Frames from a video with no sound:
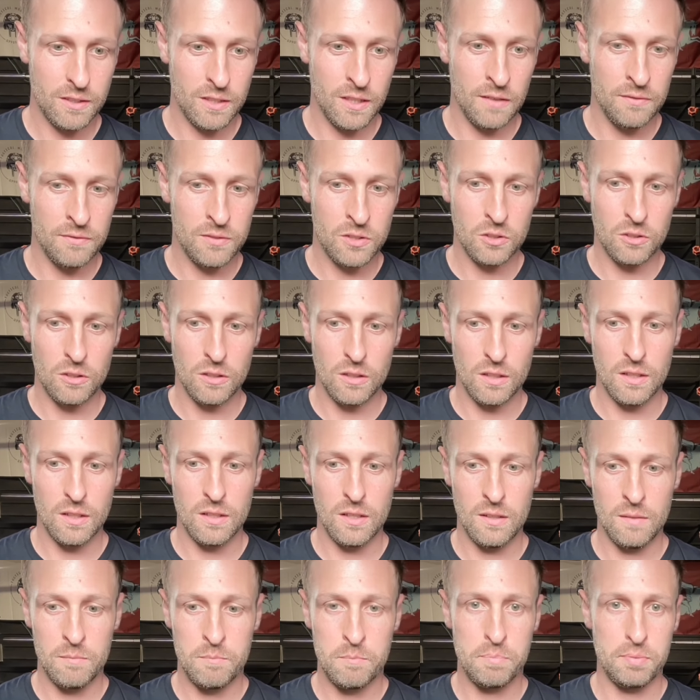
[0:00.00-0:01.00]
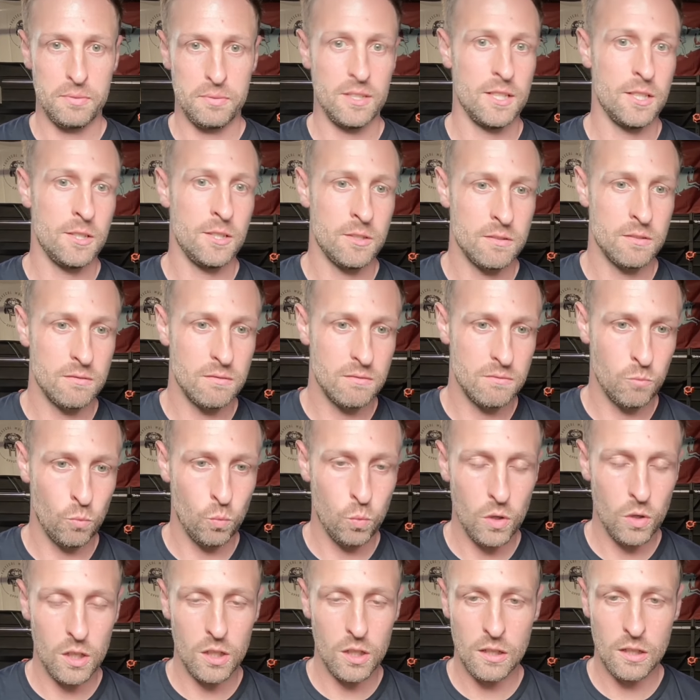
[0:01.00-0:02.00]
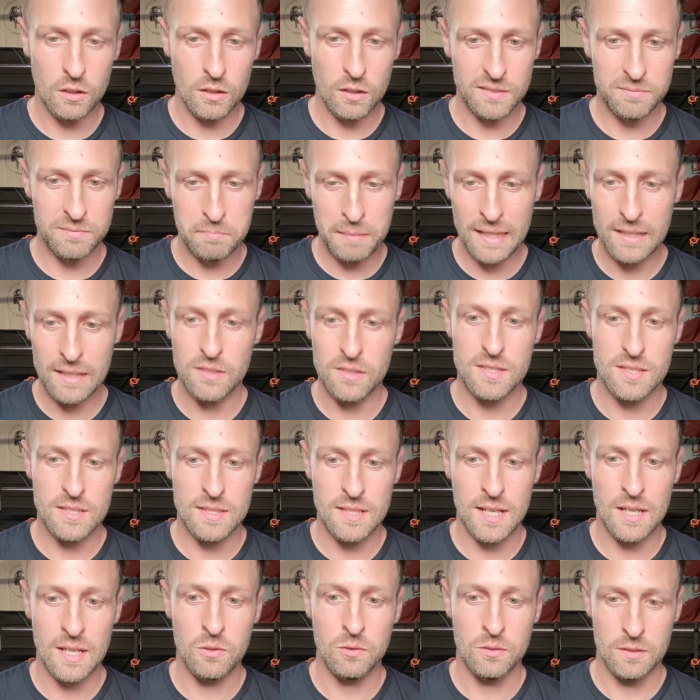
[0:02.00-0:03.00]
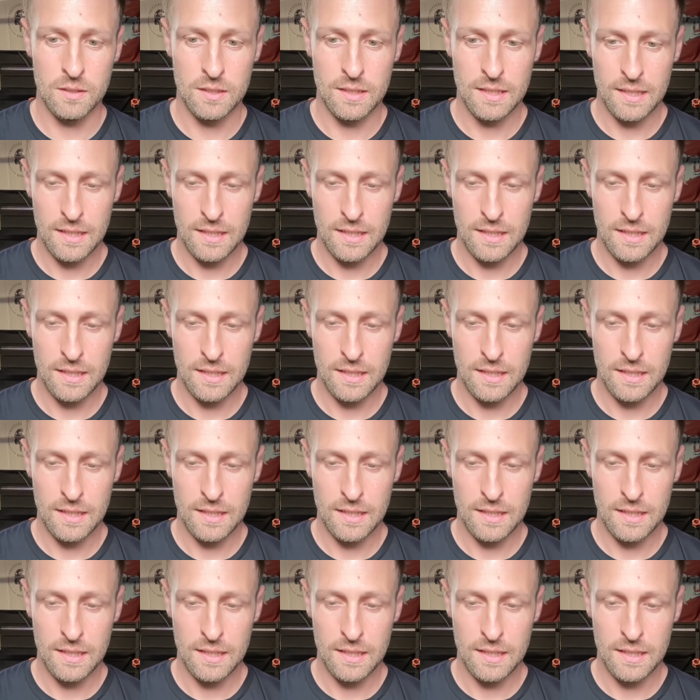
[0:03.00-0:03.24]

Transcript: I've got a brilliant work life balance now.